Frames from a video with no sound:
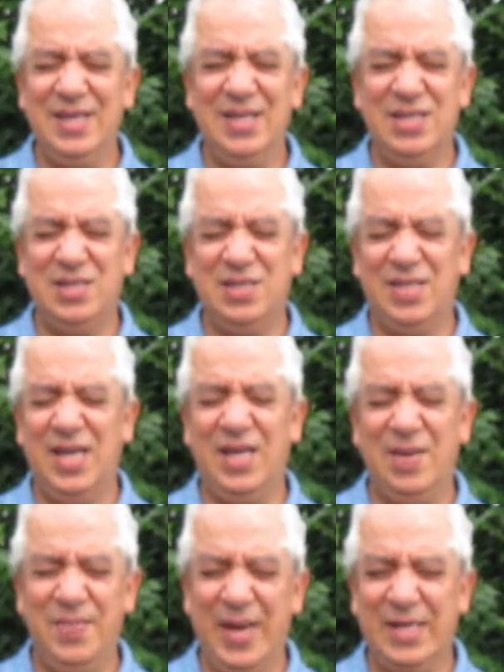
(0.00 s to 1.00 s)
has
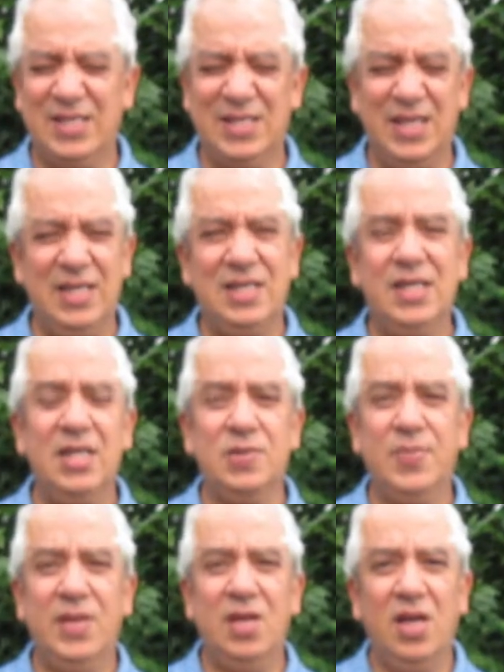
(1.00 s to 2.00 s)
taken a back seat and it's
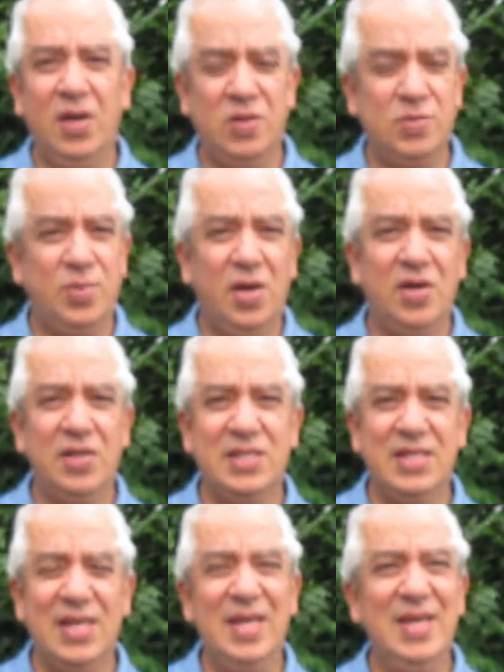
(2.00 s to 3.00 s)
been the lowest
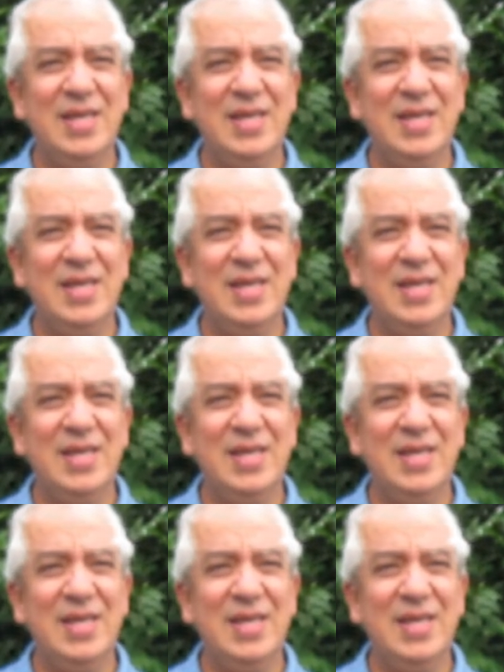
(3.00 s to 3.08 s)
priority.